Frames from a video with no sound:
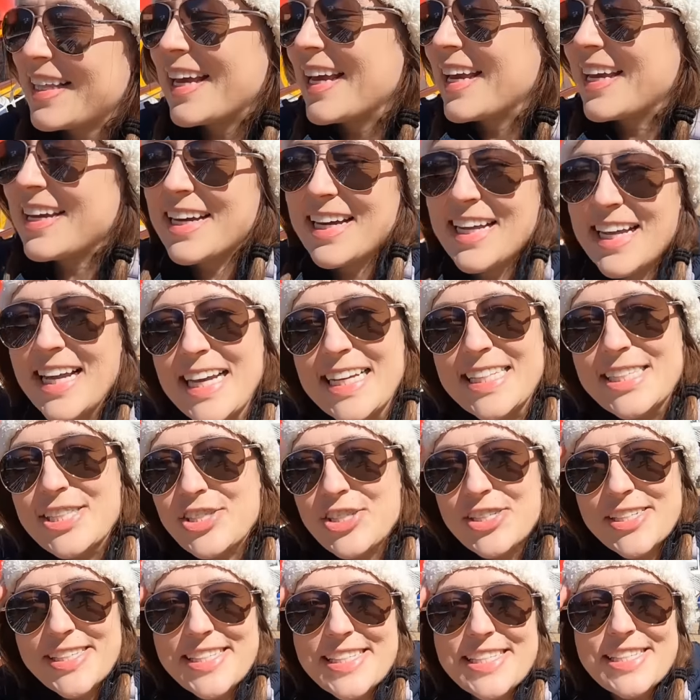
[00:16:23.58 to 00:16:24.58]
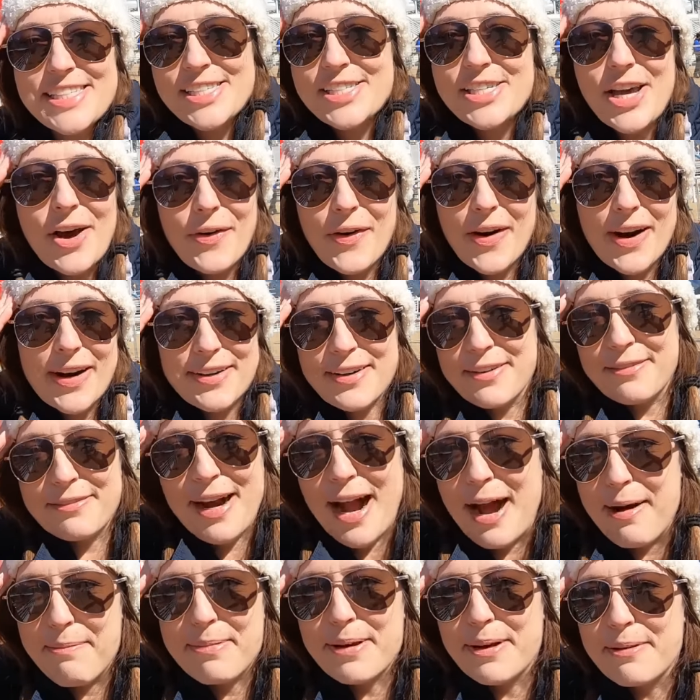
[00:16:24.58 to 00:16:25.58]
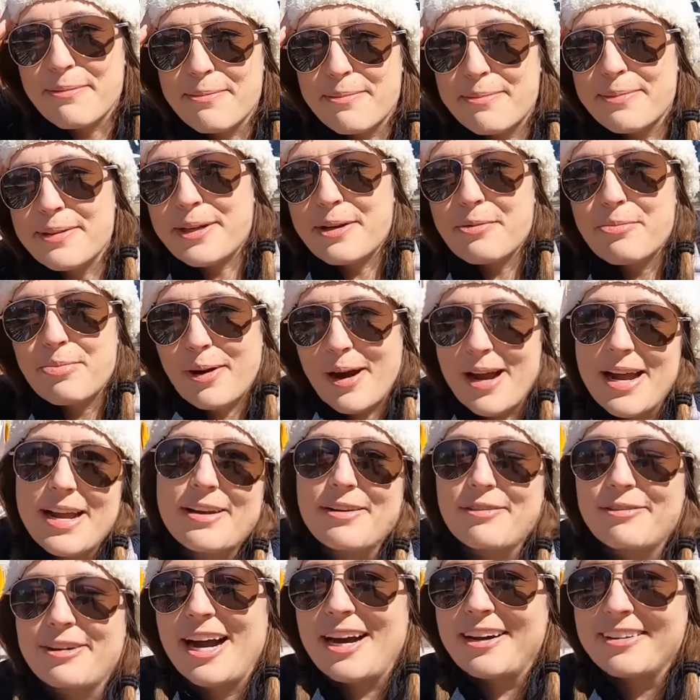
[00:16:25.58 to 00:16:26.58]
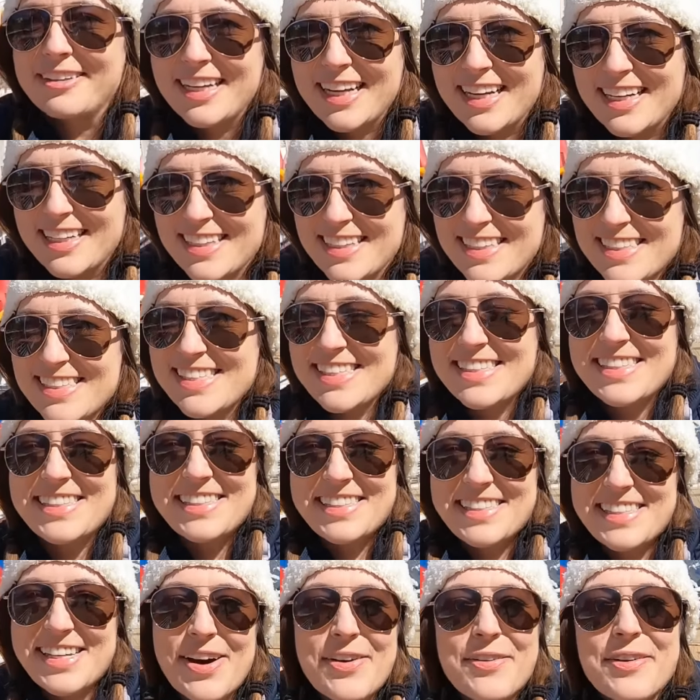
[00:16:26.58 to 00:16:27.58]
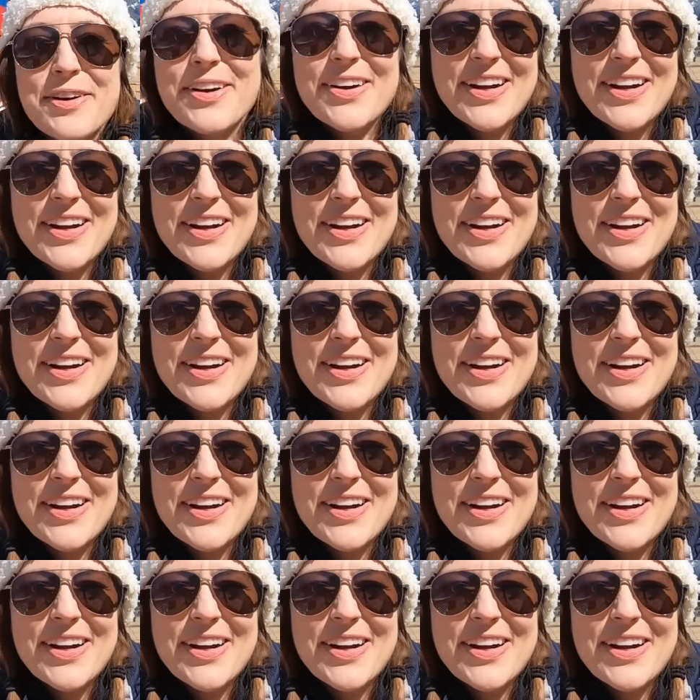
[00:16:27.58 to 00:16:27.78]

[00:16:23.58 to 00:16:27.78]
like it's just so hard to wrap your your brain around it yeah. because it's so